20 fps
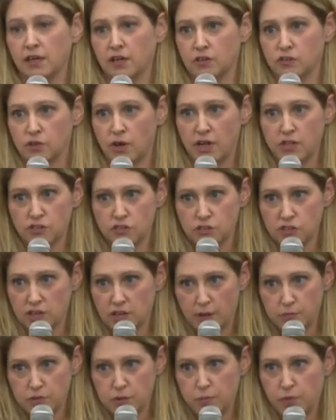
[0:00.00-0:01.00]
So I just
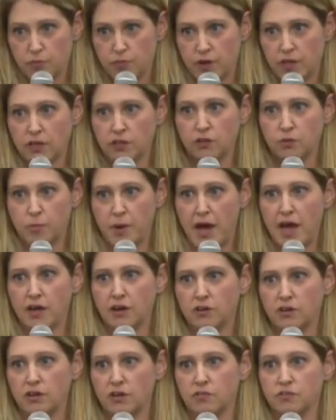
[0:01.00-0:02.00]
kept up a regular
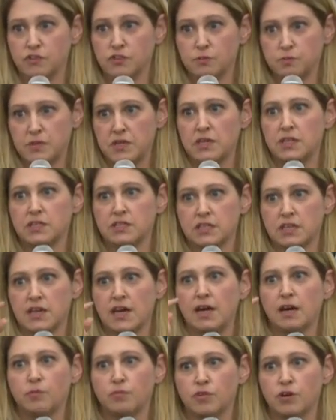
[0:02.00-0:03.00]
pattern of speaking to
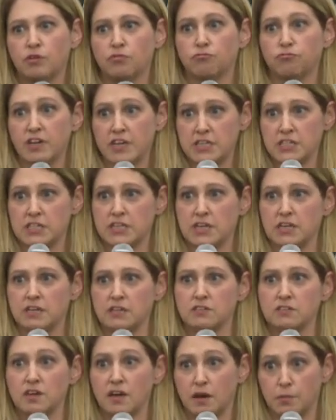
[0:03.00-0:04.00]
camera
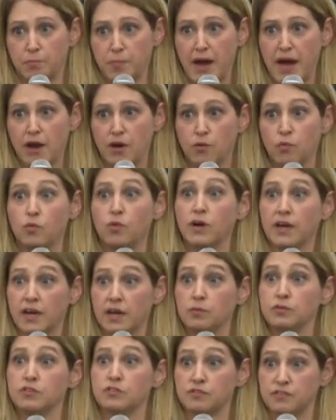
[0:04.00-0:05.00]
ratings about what I
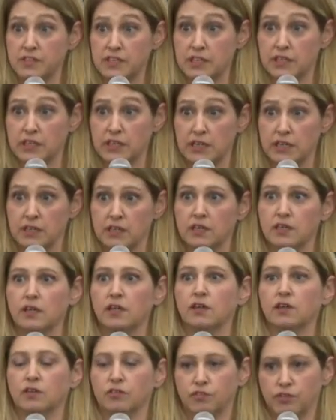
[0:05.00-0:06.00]
was feeling
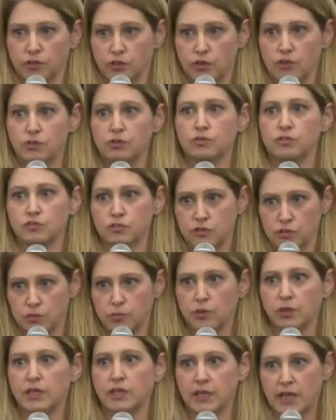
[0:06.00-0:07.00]
for loads,
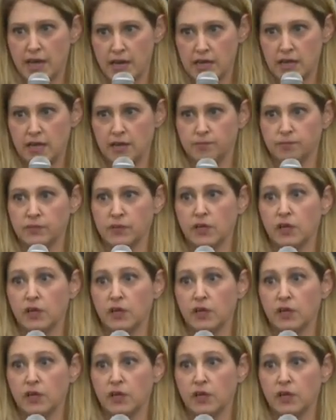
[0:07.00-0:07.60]
thermal, and lighting